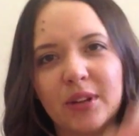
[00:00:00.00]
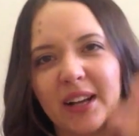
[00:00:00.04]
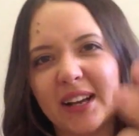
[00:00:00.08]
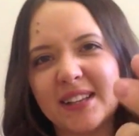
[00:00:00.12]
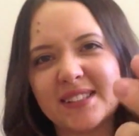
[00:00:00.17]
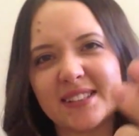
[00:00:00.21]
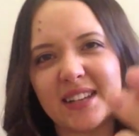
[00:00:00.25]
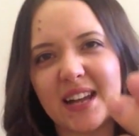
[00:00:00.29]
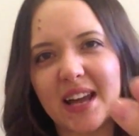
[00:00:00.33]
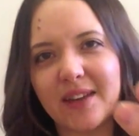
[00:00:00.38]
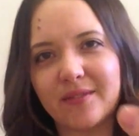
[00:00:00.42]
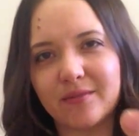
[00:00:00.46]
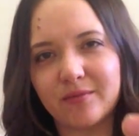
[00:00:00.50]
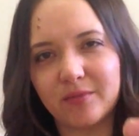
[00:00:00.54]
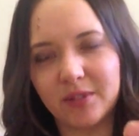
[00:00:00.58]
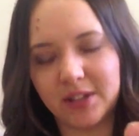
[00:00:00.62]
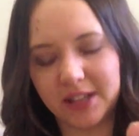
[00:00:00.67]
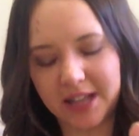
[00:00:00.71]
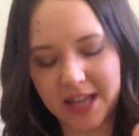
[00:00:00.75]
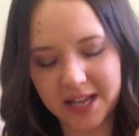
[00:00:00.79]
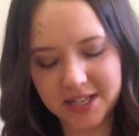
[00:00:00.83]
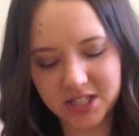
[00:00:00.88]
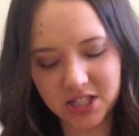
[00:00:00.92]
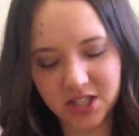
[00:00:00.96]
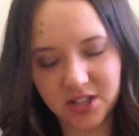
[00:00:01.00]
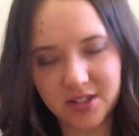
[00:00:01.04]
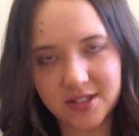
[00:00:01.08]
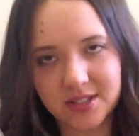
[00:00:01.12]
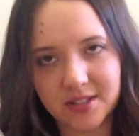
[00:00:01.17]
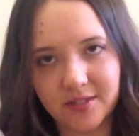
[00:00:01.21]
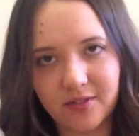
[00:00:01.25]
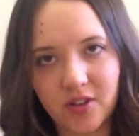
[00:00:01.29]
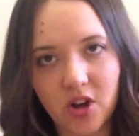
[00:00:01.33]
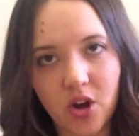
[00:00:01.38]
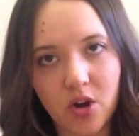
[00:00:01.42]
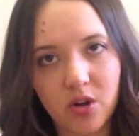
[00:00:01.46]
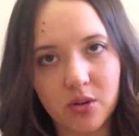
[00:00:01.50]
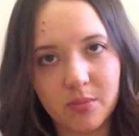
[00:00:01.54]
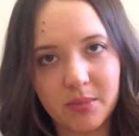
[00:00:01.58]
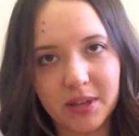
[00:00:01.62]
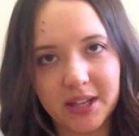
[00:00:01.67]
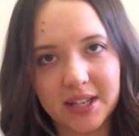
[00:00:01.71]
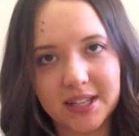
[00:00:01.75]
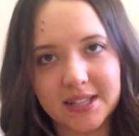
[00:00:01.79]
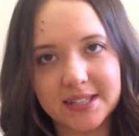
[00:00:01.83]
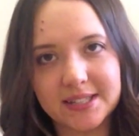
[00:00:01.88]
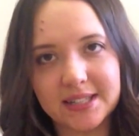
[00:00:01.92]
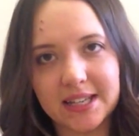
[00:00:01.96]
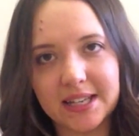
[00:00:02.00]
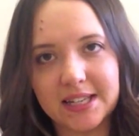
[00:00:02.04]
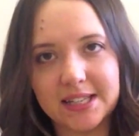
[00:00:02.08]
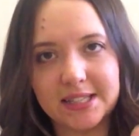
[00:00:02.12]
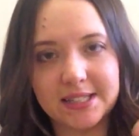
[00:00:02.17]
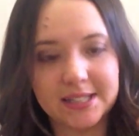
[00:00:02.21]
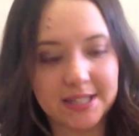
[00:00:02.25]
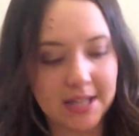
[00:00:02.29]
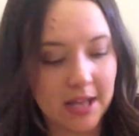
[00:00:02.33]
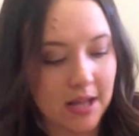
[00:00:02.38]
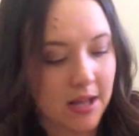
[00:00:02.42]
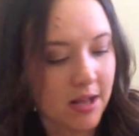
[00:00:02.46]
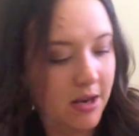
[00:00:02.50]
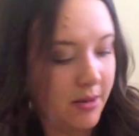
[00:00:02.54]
Like I said, I haven't really had to use it for Owen because he's